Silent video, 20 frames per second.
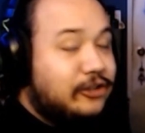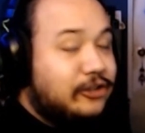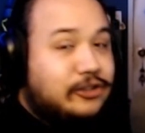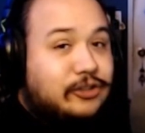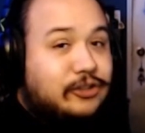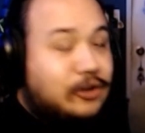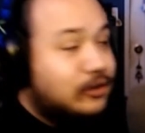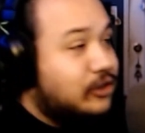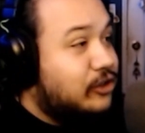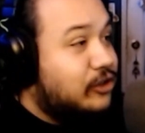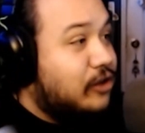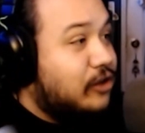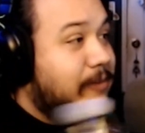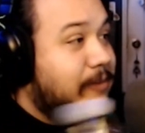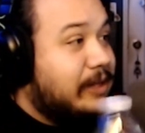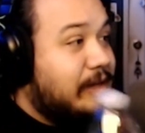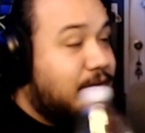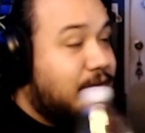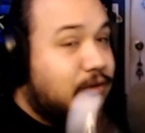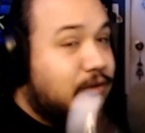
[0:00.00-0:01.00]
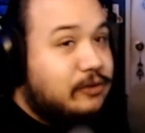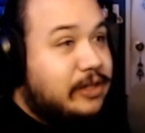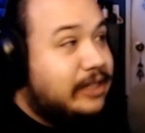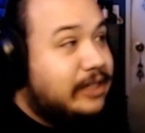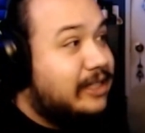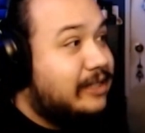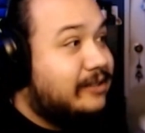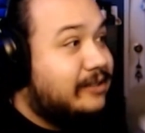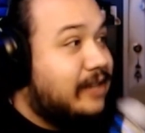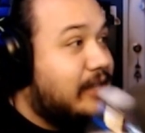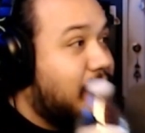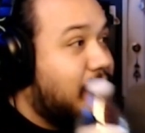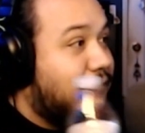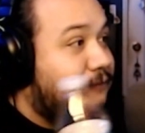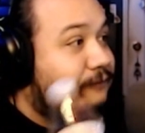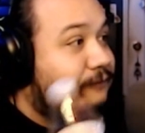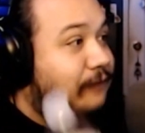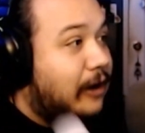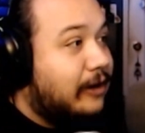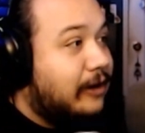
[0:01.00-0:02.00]
goes to show how many of you need to stay the
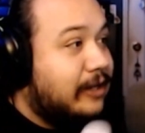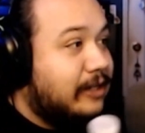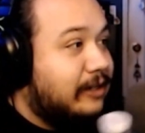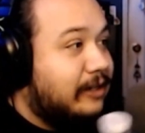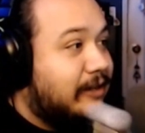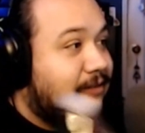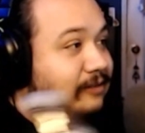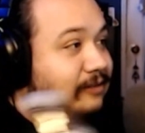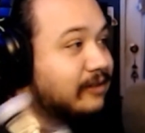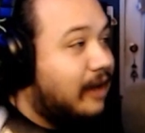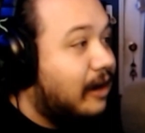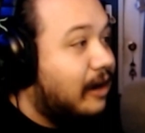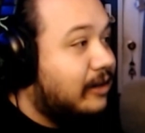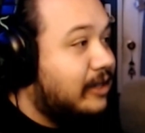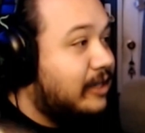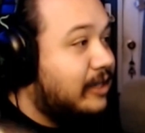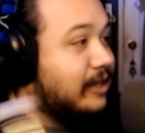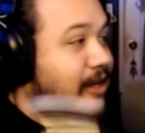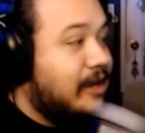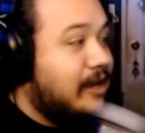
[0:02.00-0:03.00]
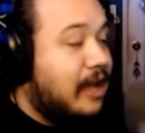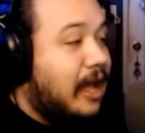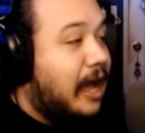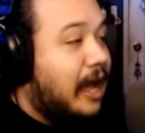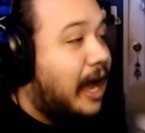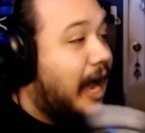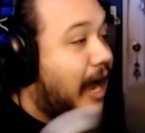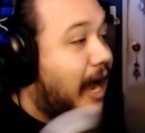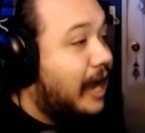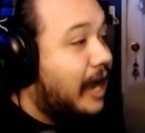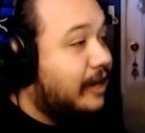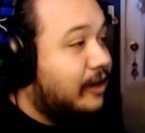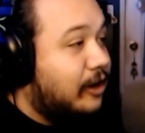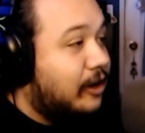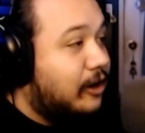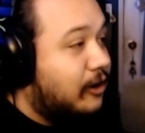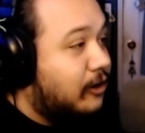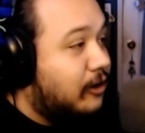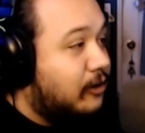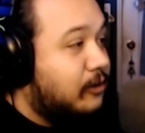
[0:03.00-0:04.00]
fuck in kentucky
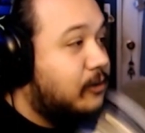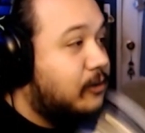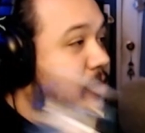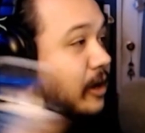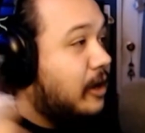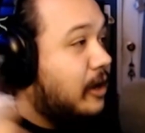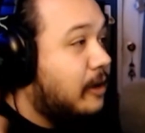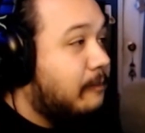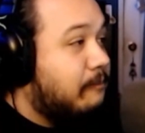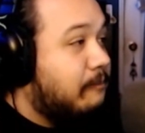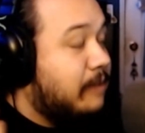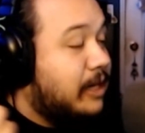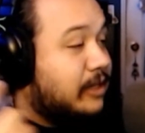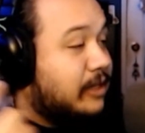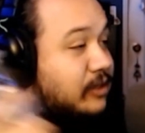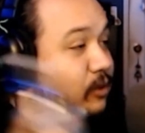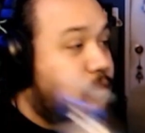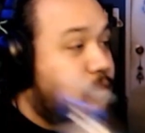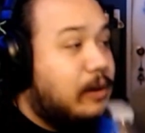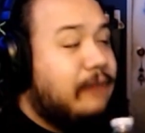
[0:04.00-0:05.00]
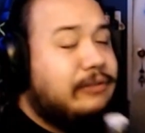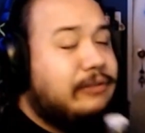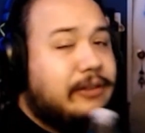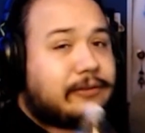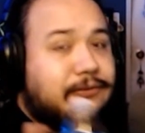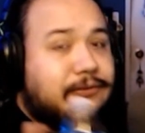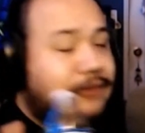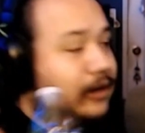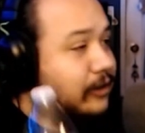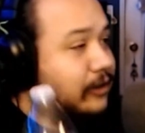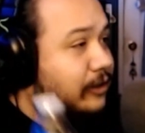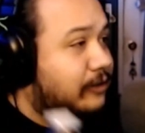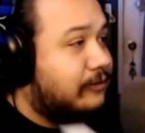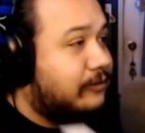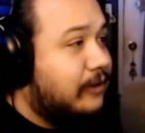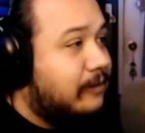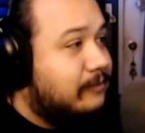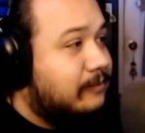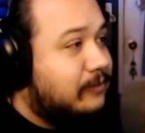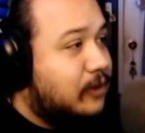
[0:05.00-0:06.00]
idaho minnesota wherever the fuck you're
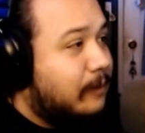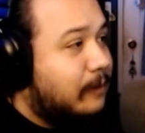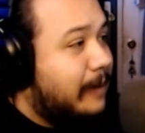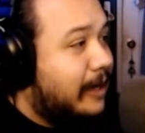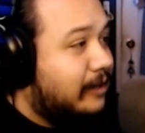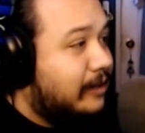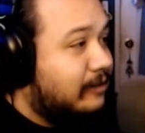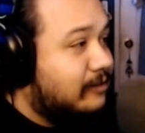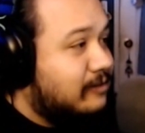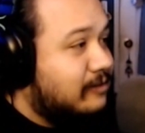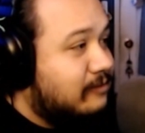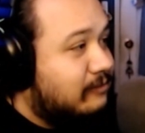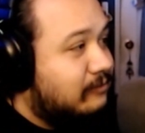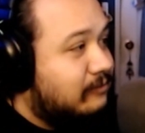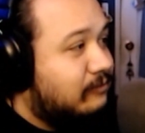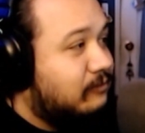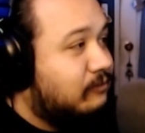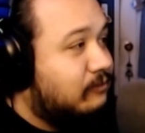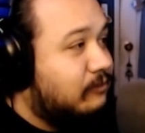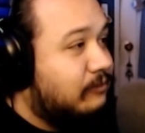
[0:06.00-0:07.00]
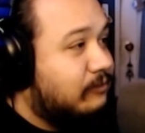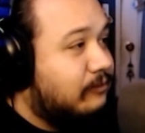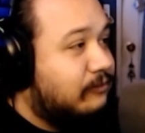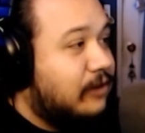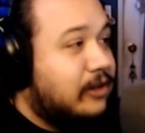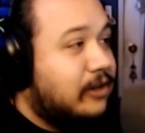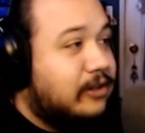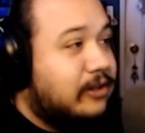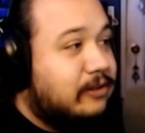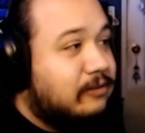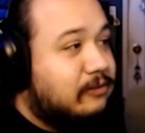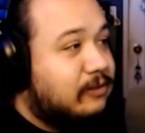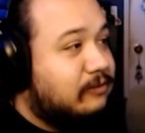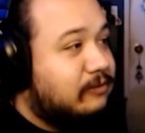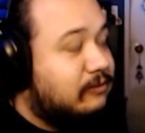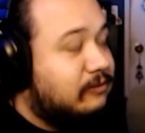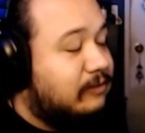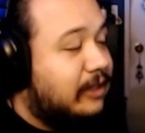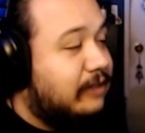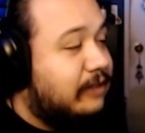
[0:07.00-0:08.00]
from go back fuck you
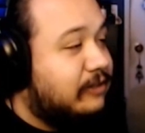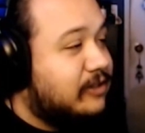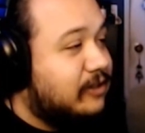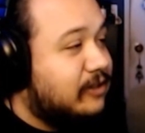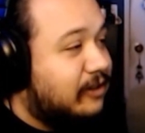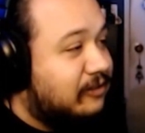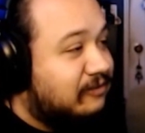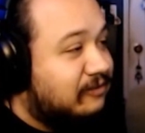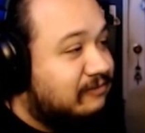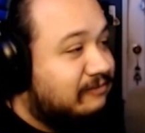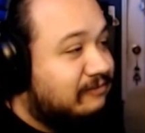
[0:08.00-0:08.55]
leave us alone